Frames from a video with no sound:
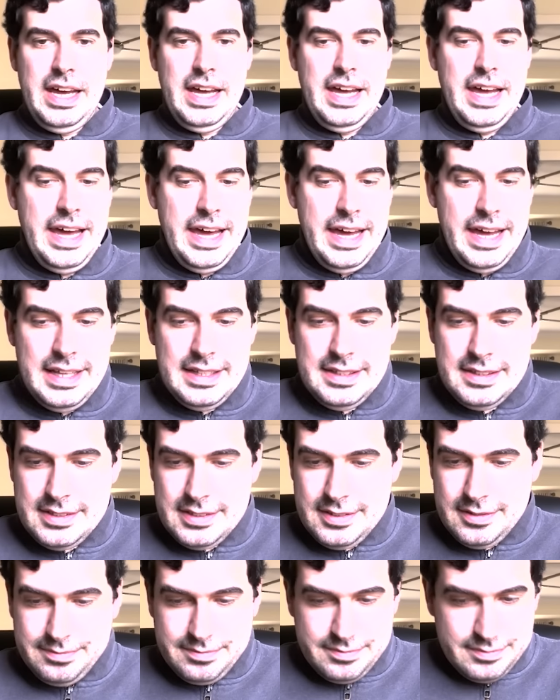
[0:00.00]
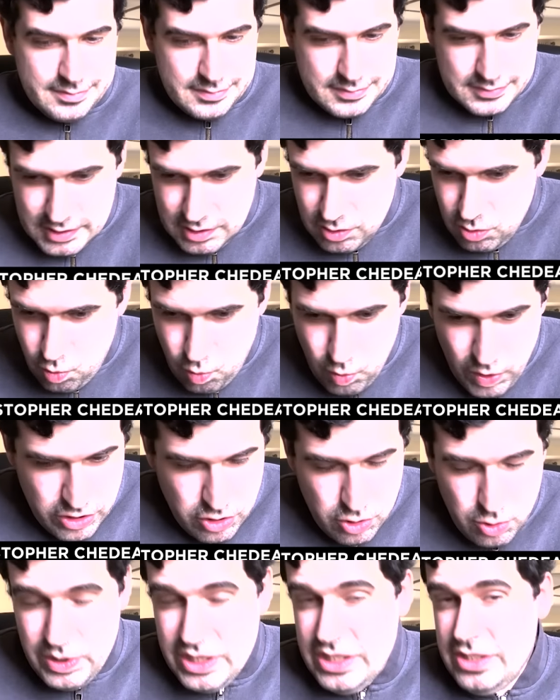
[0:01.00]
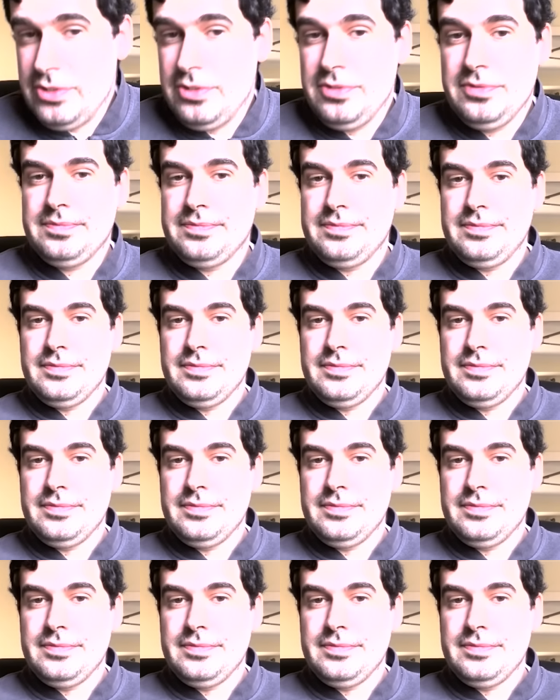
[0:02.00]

And what do we do?